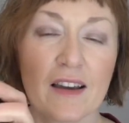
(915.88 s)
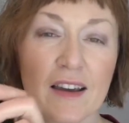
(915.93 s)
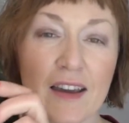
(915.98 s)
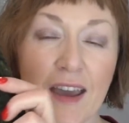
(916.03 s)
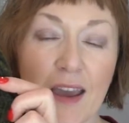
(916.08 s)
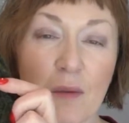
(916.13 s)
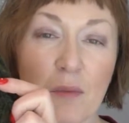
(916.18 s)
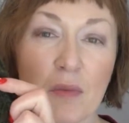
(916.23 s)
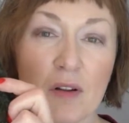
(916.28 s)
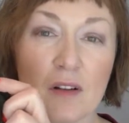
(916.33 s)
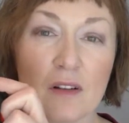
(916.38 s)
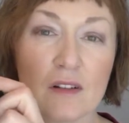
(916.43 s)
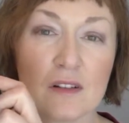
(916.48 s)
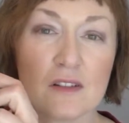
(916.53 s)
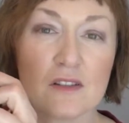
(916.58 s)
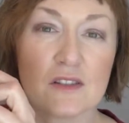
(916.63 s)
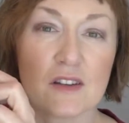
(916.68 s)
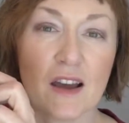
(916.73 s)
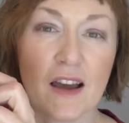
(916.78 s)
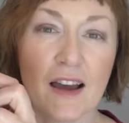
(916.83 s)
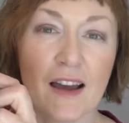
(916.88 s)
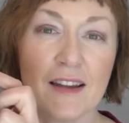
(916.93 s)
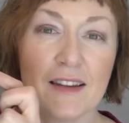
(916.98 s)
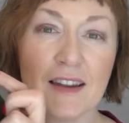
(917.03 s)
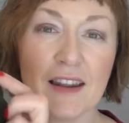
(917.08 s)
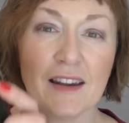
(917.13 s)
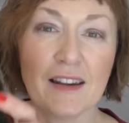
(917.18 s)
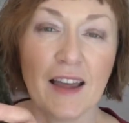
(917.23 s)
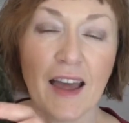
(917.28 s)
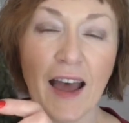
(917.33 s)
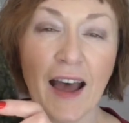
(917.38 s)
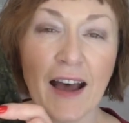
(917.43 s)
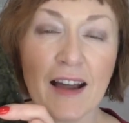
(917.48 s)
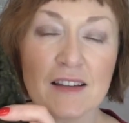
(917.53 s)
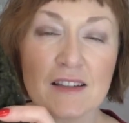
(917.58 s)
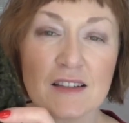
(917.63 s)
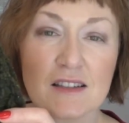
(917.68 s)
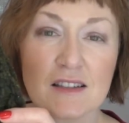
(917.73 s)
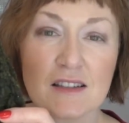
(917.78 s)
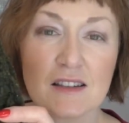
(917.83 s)
cabled knit
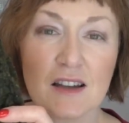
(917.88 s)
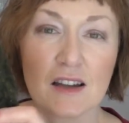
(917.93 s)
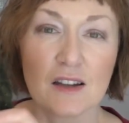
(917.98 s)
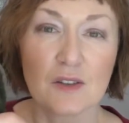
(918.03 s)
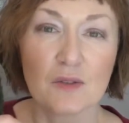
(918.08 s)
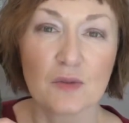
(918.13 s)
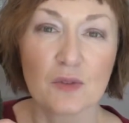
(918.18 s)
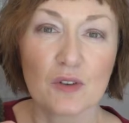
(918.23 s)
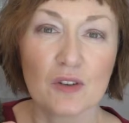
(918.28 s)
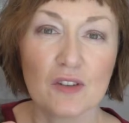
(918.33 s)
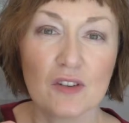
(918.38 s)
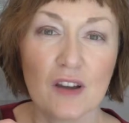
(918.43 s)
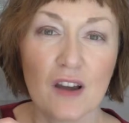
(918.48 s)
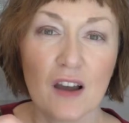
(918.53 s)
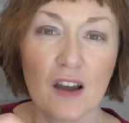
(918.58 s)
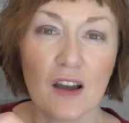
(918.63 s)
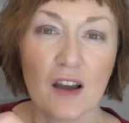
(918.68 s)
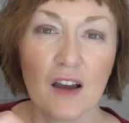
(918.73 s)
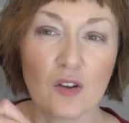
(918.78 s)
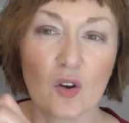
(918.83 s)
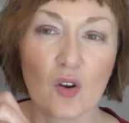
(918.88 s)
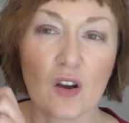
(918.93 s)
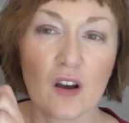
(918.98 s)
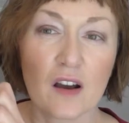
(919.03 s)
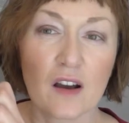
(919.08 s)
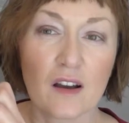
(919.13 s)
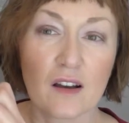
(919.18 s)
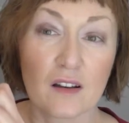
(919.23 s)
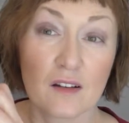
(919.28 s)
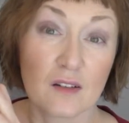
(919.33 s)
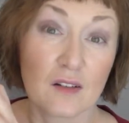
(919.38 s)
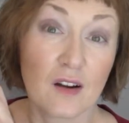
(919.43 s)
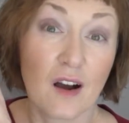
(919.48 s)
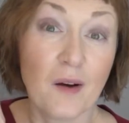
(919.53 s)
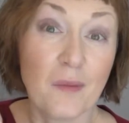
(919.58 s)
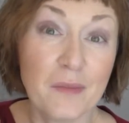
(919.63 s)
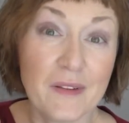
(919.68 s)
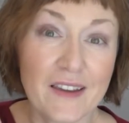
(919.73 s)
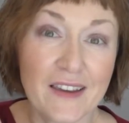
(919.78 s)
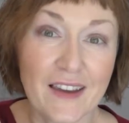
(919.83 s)
hat that would look
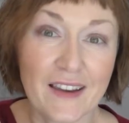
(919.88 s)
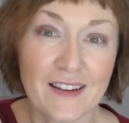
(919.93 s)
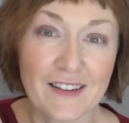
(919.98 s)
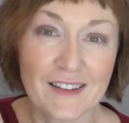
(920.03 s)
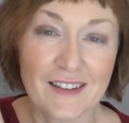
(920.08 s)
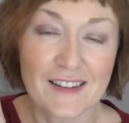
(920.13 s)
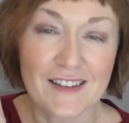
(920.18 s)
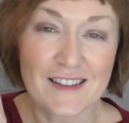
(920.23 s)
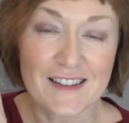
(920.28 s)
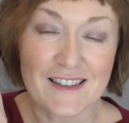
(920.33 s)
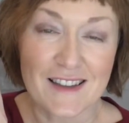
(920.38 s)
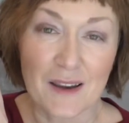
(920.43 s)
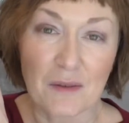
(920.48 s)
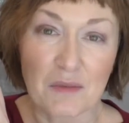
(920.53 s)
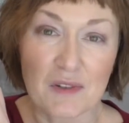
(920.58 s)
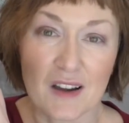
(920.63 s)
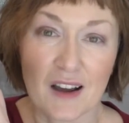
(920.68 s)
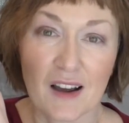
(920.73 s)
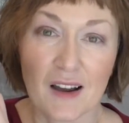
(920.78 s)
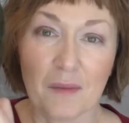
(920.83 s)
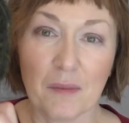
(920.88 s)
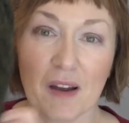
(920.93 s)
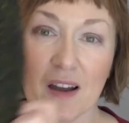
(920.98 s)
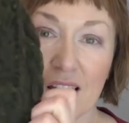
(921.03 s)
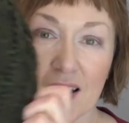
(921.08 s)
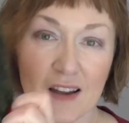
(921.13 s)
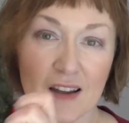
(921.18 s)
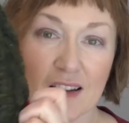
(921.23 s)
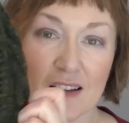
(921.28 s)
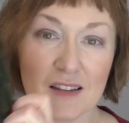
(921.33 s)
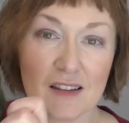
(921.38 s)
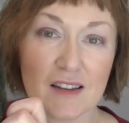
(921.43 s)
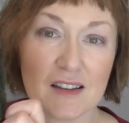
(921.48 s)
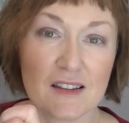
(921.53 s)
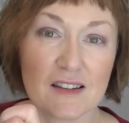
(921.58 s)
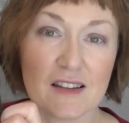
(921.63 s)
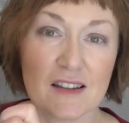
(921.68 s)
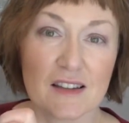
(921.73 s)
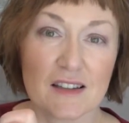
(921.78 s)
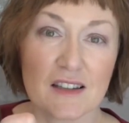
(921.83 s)
complicated at the same time,
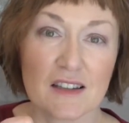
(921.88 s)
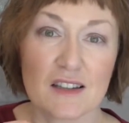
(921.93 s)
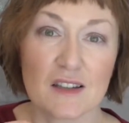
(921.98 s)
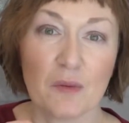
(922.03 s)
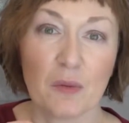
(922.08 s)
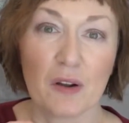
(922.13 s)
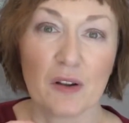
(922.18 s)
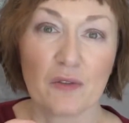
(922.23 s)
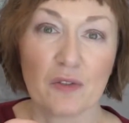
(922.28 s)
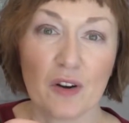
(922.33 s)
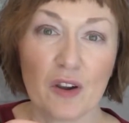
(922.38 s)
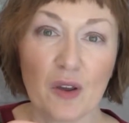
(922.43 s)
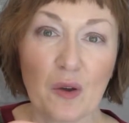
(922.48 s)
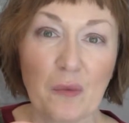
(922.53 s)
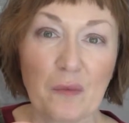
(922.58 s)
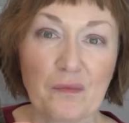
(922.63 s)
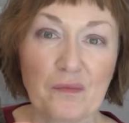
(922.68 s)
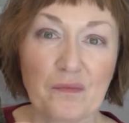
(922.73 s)
this is the one for you.